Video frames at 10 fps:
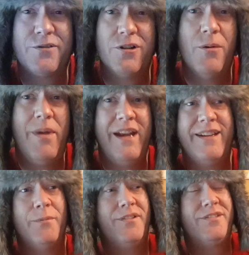Kurt Cobain
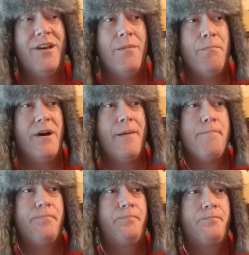did with
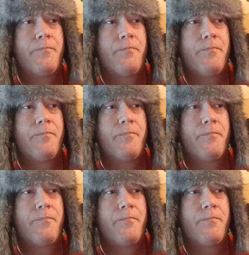some